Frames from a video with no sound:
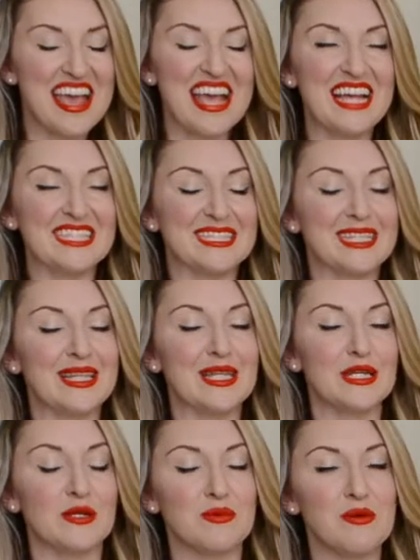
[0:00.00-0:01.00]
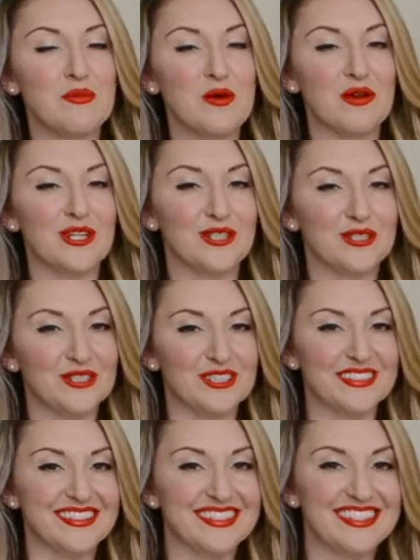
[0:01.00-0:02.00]
it's a little bit more
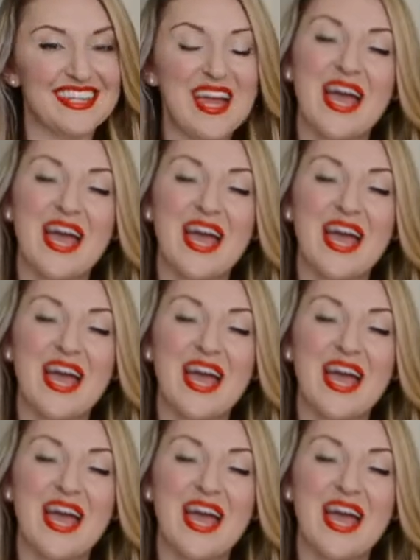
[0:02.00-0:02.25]
adult,